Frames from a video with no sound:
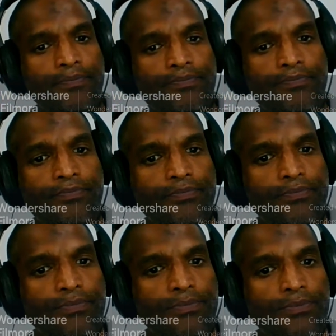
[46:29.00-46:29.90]

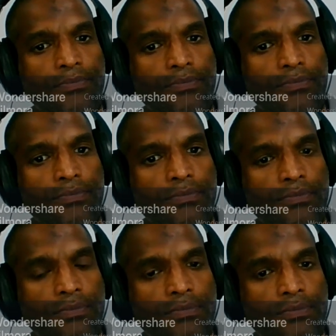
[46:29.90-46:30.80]

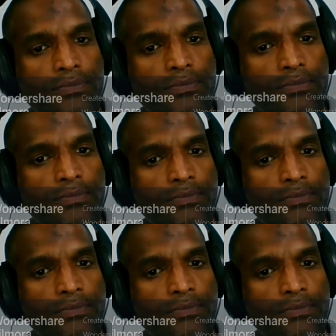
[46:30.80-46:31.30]
(no one is talking)